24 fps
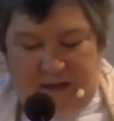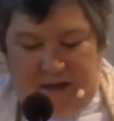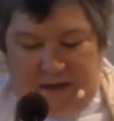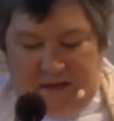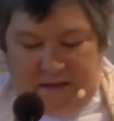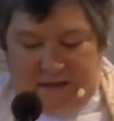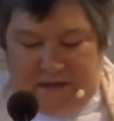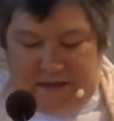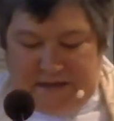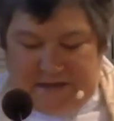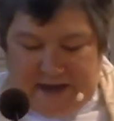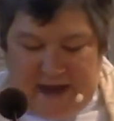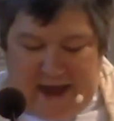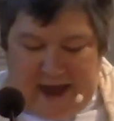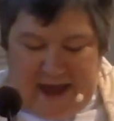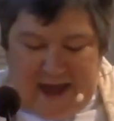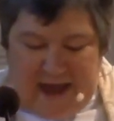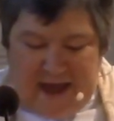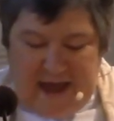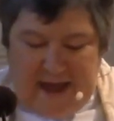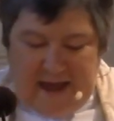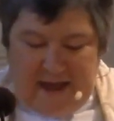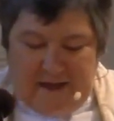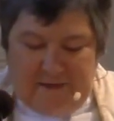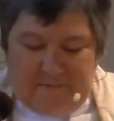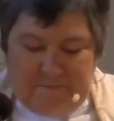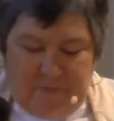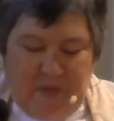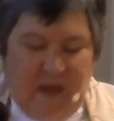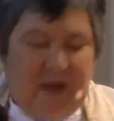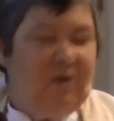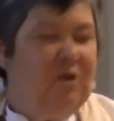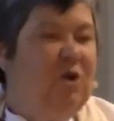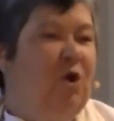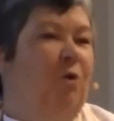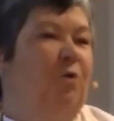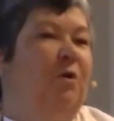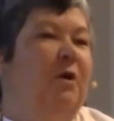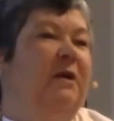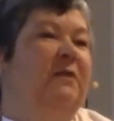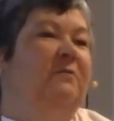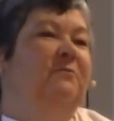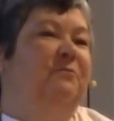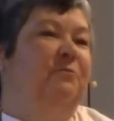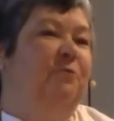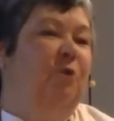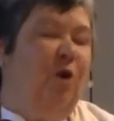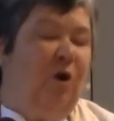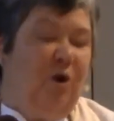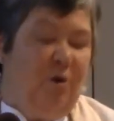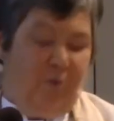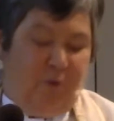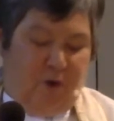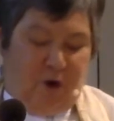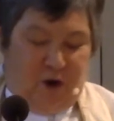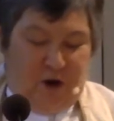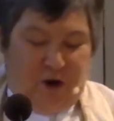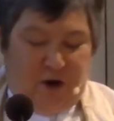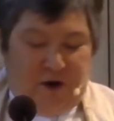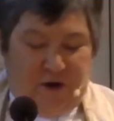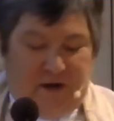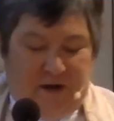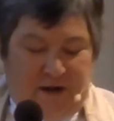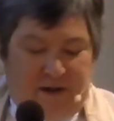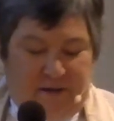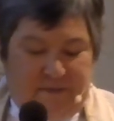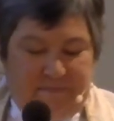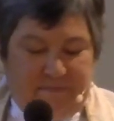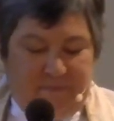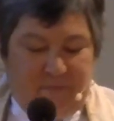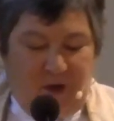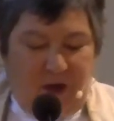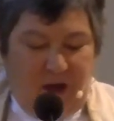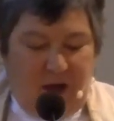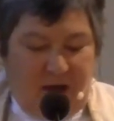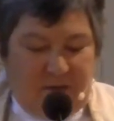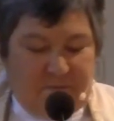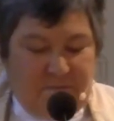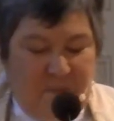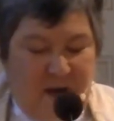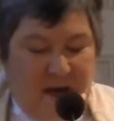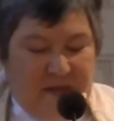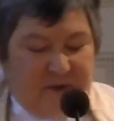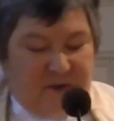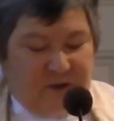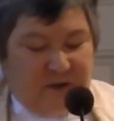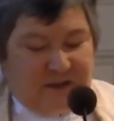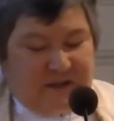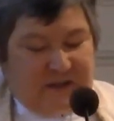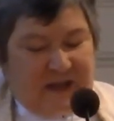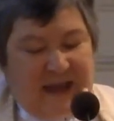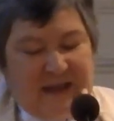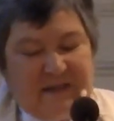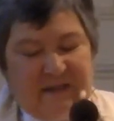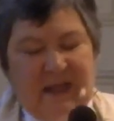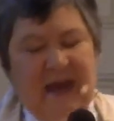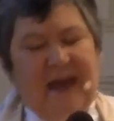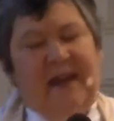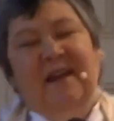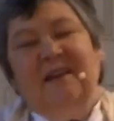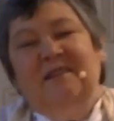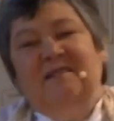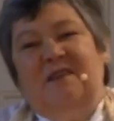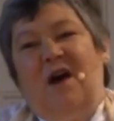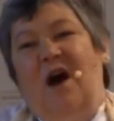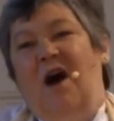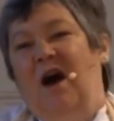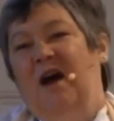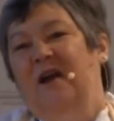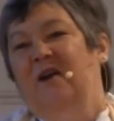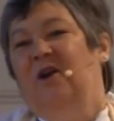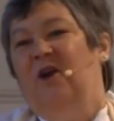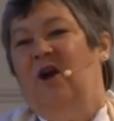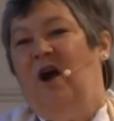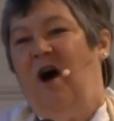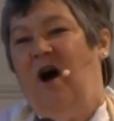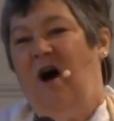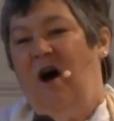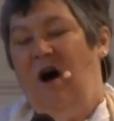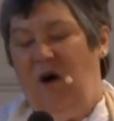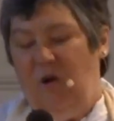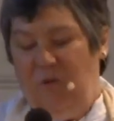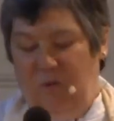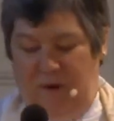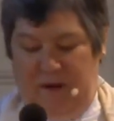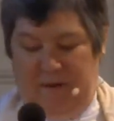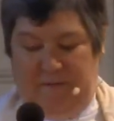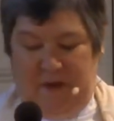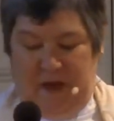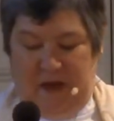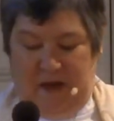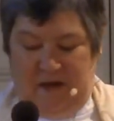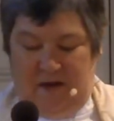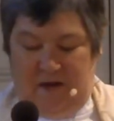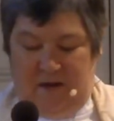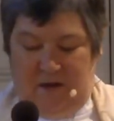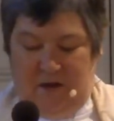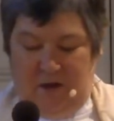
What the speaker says: today and going forward on Mother's Day, let us honor all women